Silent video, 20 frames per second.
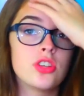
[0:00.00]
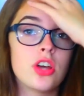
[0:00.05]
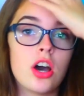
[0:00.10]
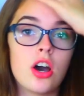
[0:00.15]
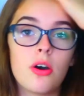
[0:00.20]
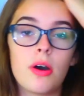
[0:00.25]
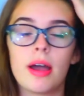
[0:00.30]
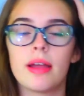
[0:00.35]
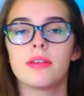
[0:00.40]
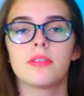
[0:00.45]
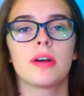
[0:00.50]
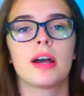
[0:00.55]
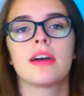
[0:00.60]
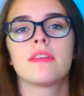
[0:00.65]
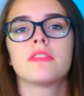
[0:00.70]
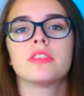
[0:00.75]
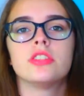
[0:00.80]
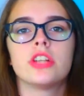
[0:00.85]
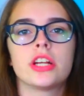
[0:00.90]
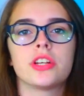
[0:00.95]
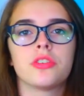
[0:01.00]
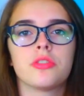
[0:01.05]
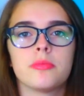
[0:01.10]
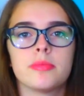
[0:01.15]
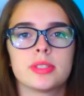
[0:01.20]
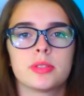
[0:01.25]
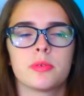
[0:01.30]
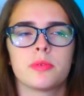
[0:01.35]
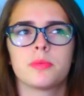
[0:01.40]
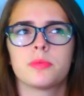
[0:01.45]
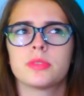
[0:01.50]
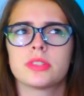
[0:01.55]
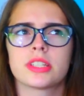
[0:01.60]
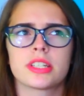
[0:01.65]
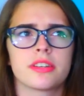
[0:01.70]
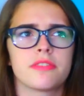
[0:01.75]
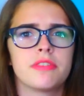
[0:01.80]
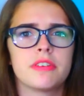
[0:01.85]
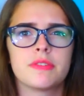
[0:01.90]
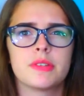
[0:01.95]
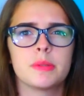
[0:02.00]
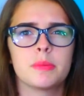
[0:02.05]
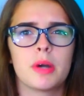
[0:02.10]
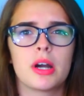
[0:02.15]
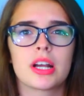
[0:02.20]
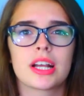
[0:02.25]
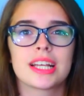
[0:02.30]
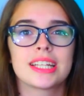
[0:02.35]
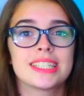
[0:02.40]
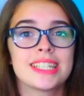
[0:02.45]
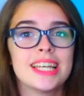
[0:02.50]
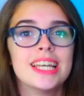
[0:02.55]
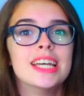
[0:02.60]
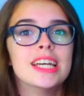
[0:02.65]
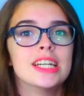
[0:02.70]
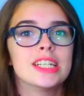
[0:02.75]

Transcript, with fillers: So I don't have the giant one. This one was like 50 pockets.